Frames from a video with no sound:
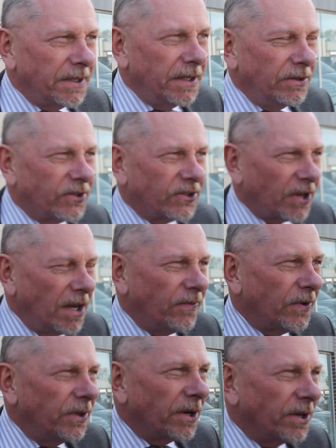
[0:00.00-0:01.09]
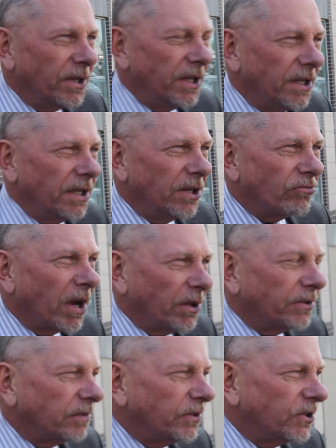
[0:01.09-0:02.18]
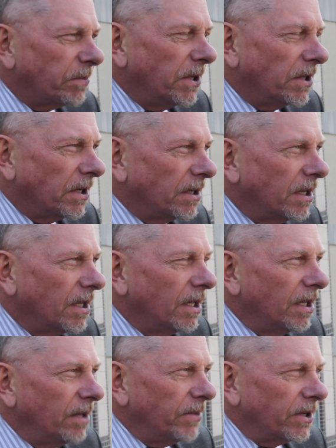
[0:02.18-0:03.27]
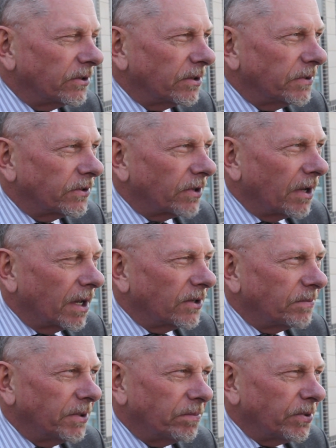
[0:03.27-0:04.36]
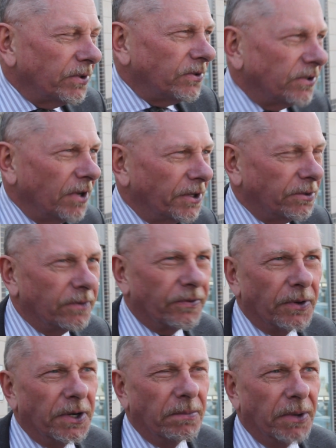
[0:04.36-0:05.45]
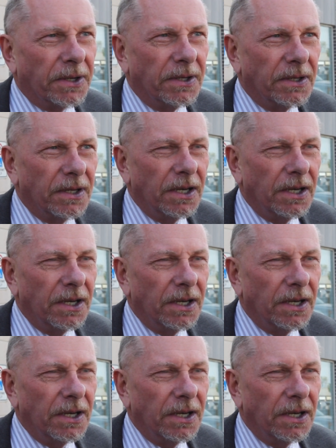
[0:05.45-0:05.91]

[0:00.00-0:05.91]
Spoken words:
He's safe in there, in relatively speaking, because of his size, but prison's not good for anybody.